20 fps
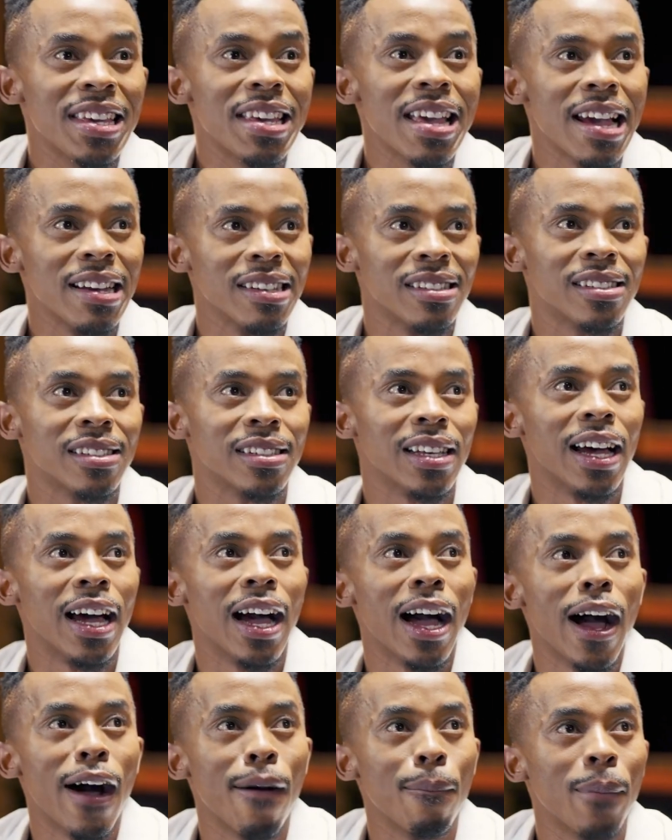Yes,
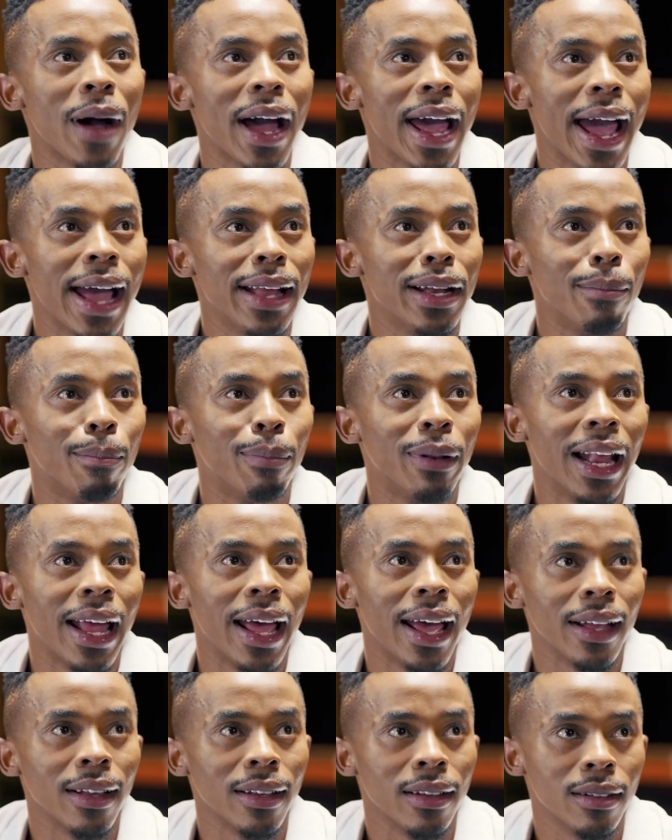I had a
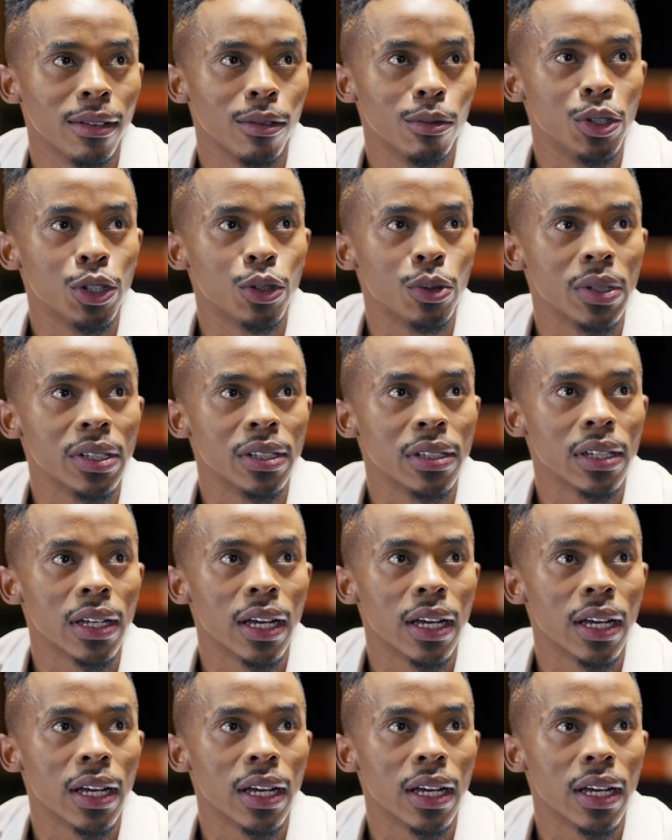plan, which was